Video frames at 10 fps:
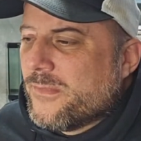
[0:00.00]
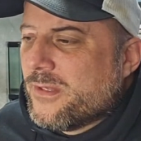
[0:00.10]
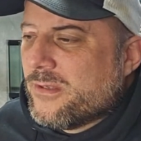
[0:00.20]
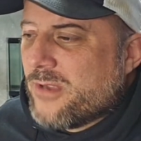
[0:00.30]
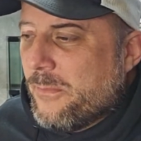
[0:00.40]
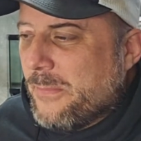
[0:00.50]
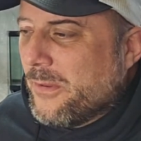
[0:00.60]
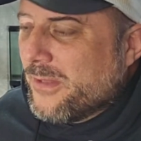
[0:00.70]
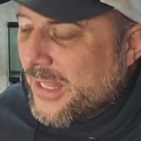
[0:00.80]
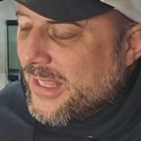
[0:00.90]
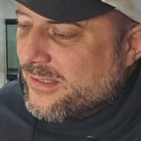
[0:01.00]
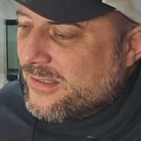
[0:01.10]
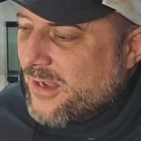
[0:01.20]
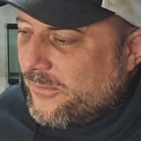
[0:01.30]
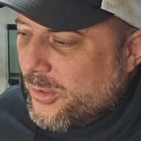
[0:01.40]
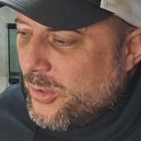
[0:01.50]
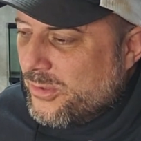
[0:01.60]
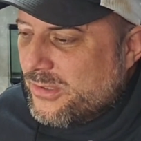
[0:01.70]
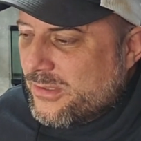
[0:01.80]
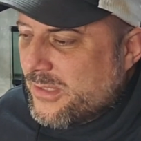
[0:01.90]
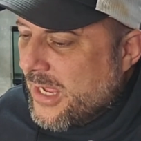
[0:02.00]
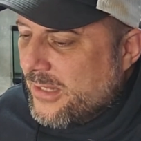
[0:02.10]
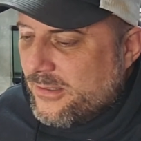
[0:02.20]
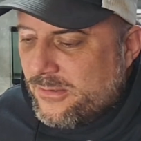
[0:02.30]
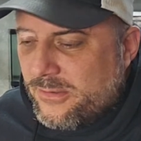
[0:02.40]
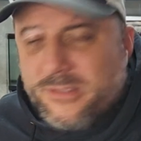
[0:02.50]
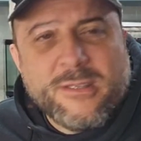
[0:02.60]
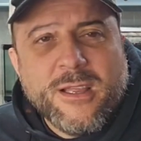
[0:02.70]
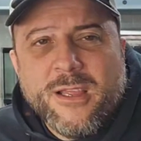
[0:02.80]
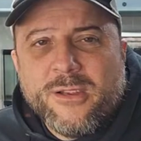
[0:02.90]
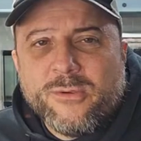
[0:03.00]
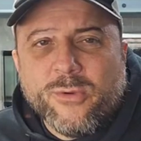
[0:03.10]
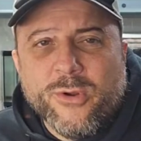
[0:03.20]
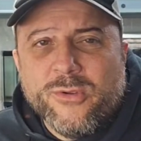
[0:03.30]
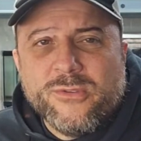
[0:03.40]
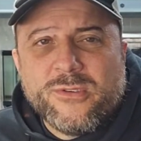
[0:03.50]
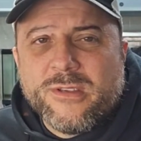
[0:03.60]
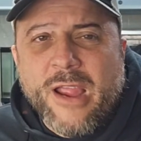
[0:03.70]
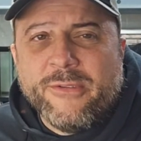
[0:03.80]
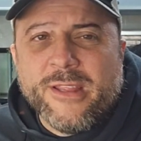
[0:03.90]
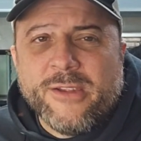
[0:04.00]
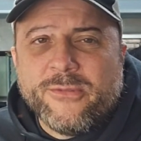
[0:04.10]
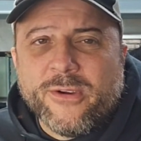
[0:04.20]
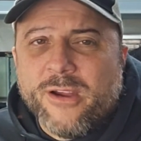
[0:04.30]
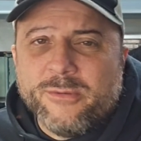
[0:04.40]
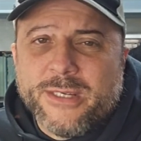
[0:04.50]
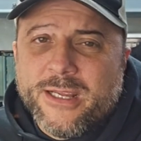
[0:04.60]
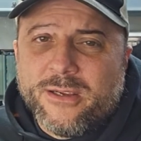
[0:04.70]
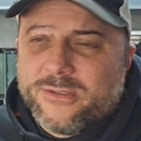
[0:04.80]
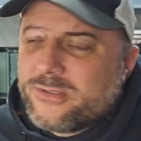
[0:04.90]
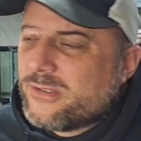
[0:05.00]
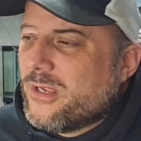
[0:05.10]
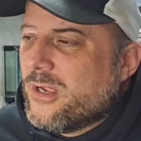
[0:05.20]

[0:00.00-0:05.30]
Some people let that stuff loose that ruins everything for everybody else.